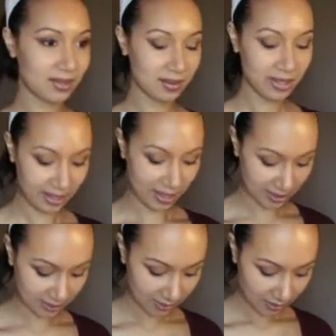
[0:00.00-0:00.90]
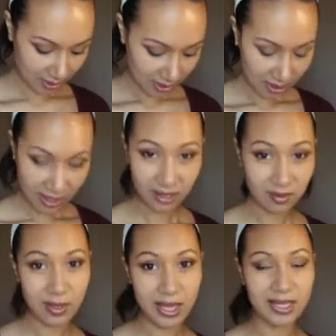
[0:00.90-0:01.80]
So like that.
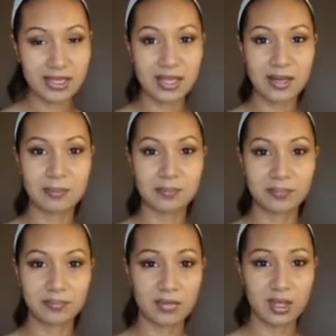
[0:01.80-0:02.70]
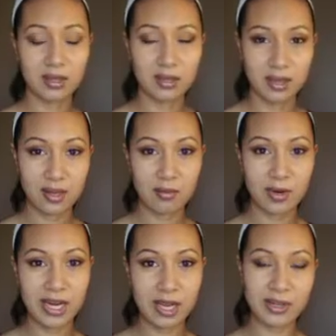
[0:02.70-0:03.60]
Oh, and
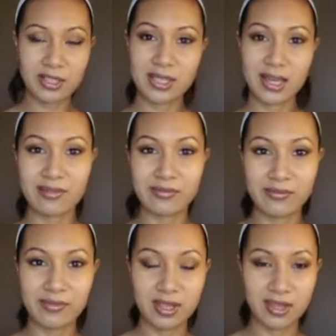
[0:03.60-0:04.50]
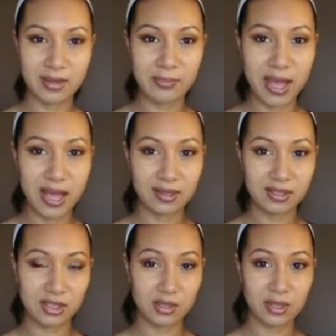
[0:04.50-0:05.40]
right now I just have the MAC
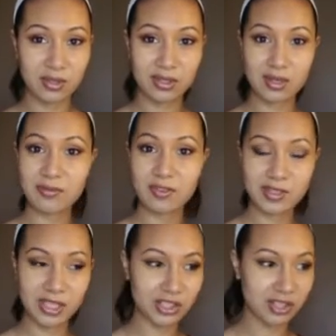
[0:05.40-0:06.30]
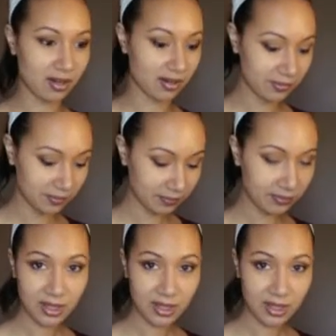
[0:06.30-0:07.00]
Studio Sculpt foundation on.